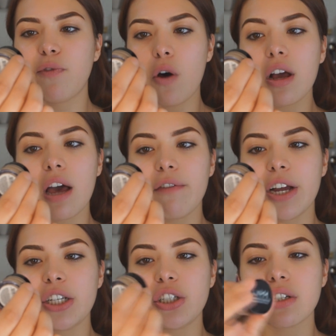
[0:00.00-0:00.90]
Full
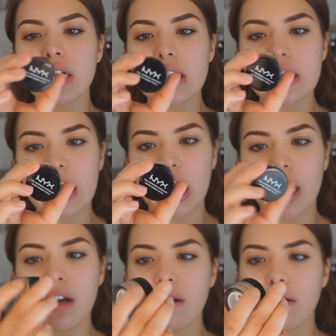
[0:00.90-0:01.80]
Coverage
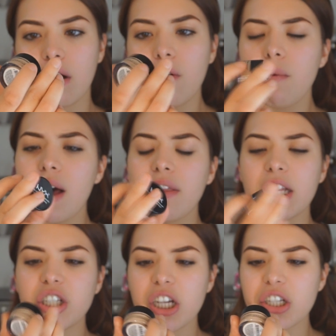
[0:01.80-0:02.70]
Concealer. Oh wow,
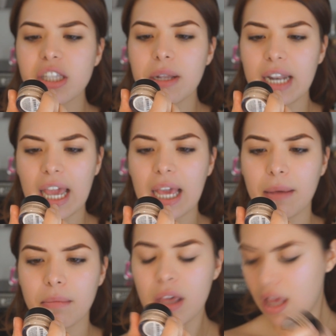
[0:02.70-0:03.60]
they changed the
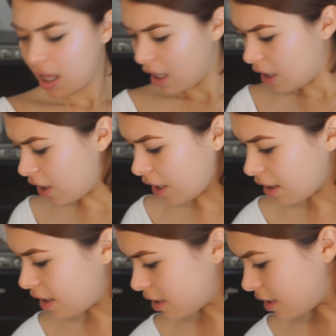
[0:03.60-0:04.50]
name.
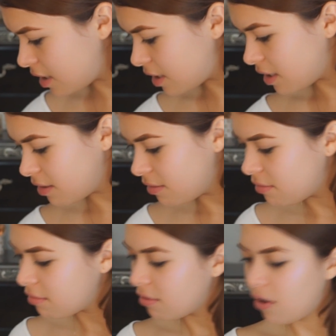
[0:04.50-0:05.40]
Look, this is,
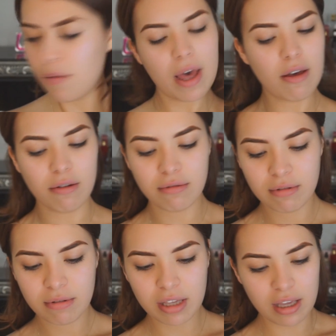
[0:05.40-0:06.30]
oh wow.
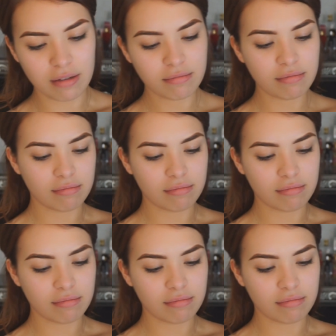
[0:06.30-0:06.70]
Yeah.